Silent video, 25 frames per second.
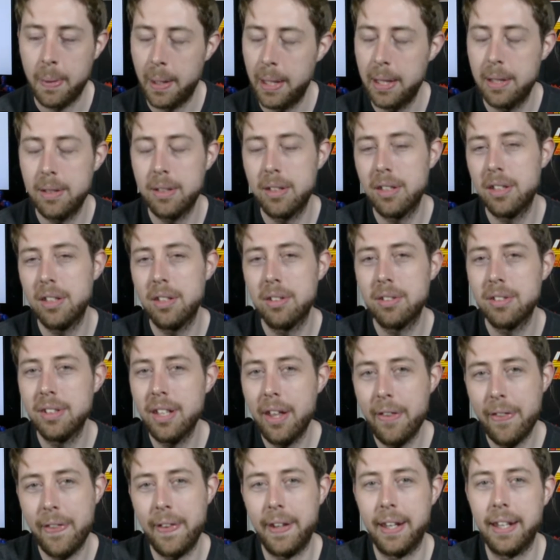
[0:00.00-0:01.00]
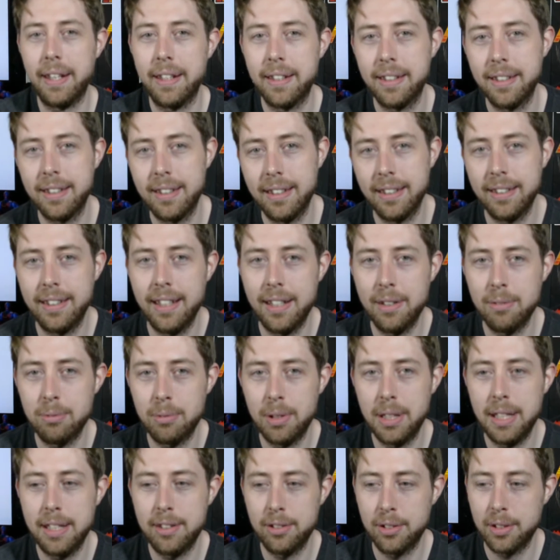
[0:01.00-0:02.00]
There's nothing that
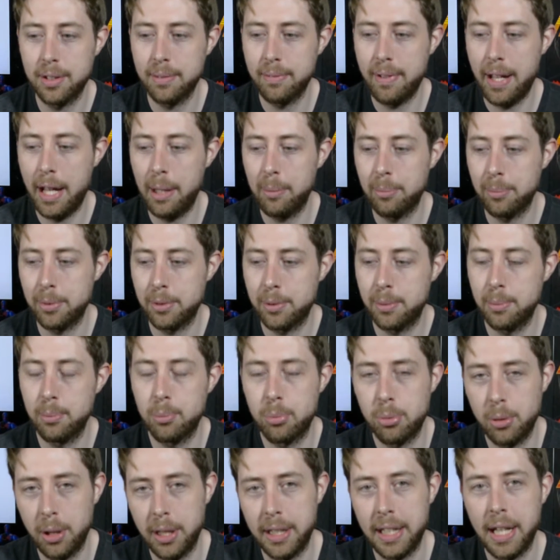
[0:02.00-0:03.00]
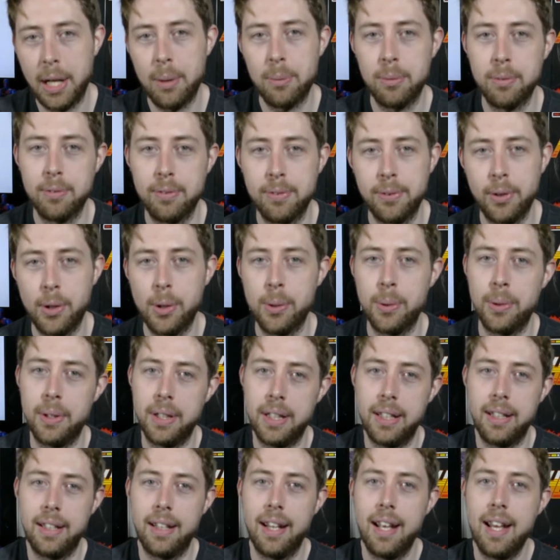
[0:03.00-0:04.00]
really sort of helps bring that one
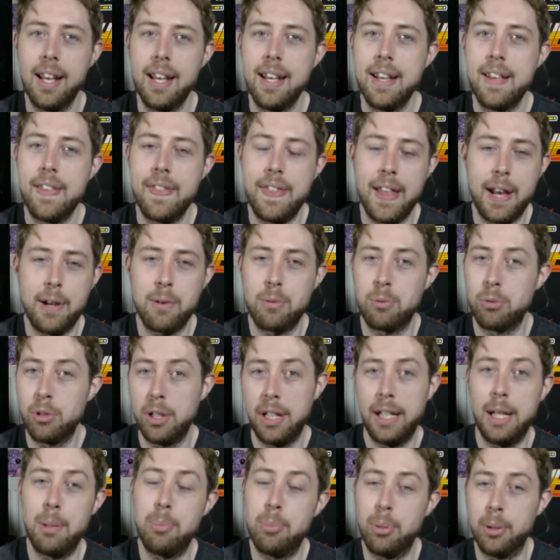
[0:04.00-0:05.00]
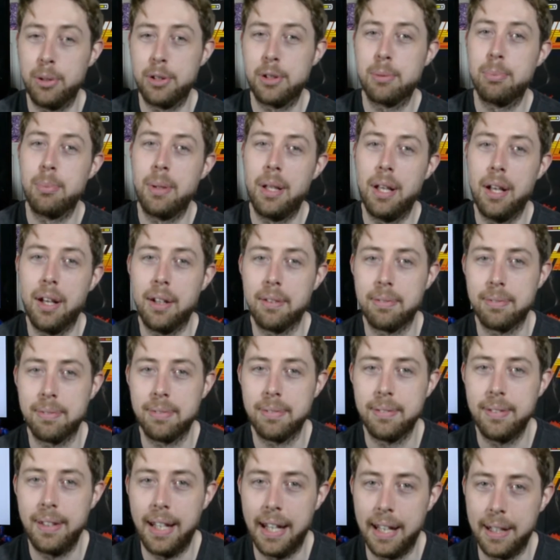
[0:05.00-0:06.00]
forward, and that really puts me
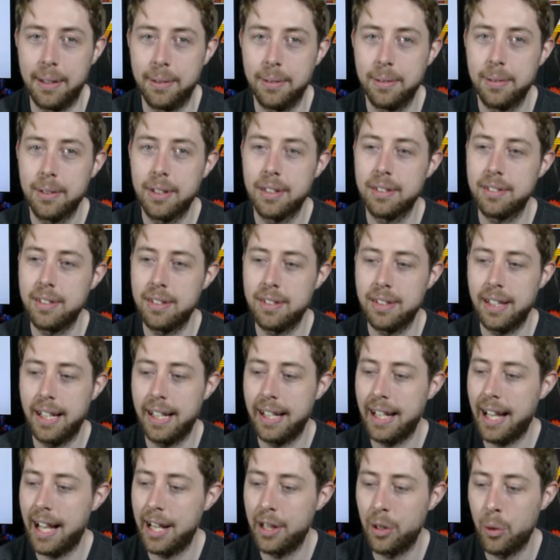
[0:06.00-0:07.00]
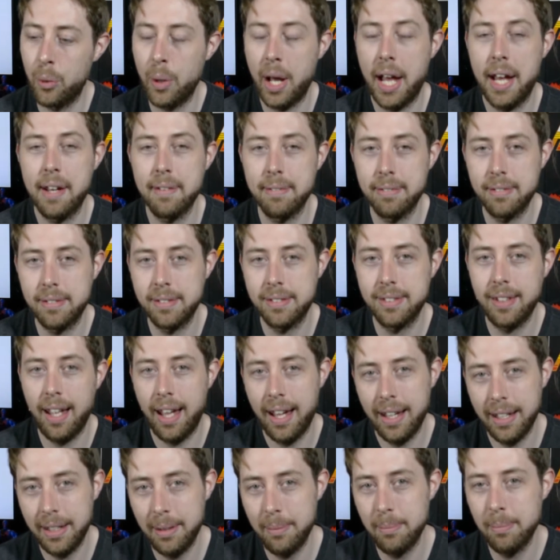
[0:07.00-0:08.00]
off now, because it's like I don't have
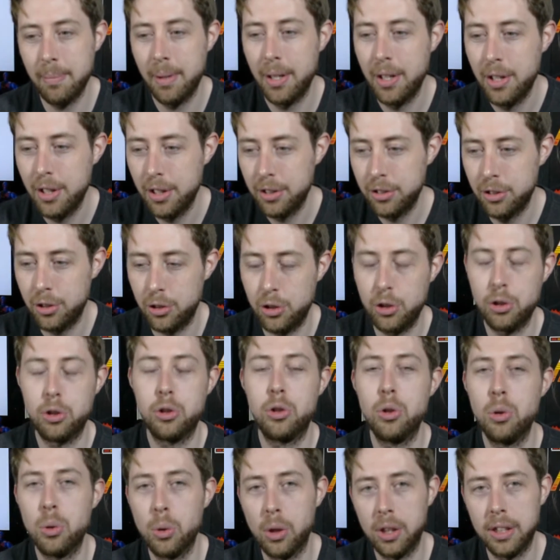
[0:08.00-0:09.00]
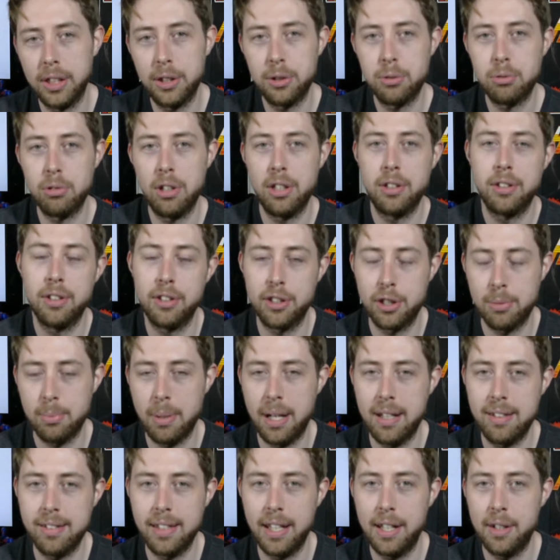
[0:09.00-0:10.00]
time to just do all this research
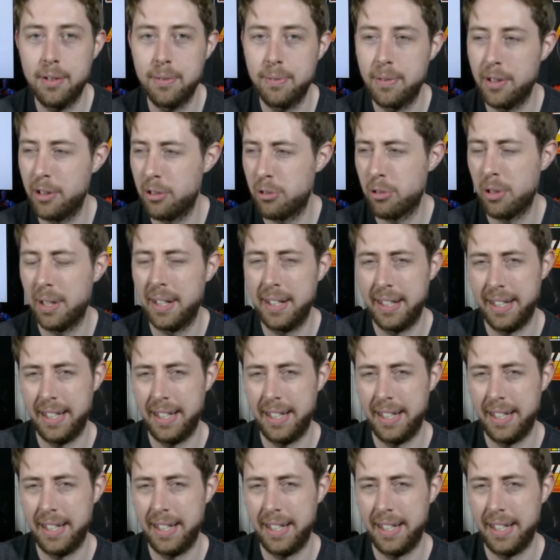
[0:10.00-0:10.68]
myself and try